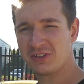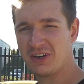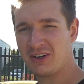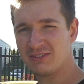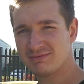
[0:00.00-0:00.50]

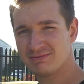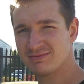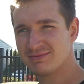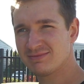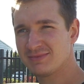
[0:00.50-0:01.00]
Scott,
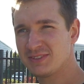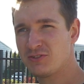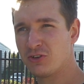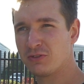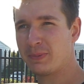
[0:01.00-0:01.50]
you've
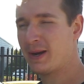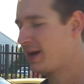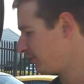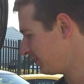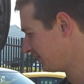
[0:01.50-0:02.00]
done us
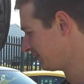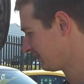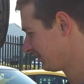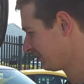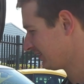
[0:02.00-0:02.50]
proud.
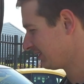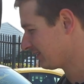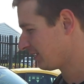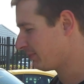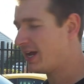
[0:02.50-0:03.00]

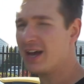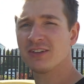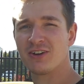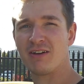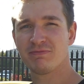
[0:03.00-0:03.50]
It'd be
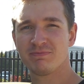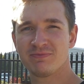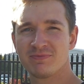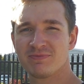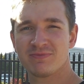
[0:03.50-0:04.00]
nice to have
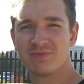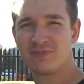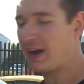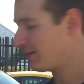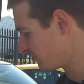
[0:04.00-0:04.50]

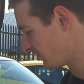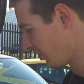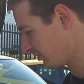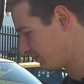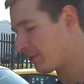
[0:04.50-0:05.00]
500
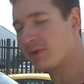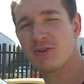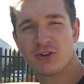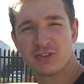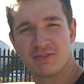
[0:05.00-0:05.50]
horsepower
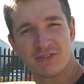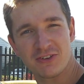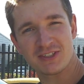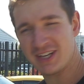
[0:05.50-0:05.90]
roasting front